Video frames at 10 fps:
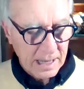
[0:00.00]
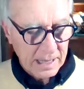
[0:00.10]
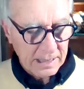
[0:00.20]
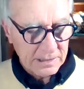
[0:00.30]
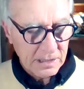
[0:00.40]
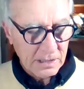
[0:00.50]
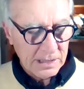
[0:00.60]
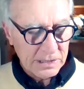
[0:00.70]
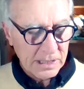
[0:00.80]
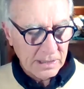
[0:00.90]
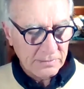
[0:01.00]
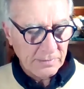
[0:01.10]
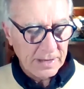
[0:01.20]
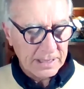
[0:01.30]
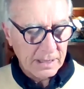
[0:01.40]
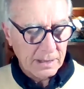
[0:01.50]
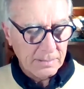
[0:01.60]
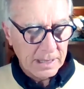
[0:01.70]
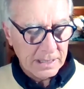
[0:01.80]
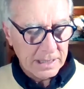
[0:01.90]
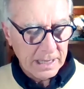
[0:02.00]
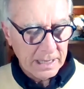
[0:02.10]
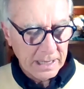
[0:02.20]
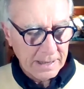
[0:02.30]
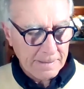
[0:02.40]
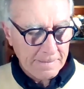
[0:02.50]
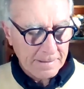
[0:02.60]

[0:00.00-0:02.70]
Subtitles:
And so listening, reflecting, and meditating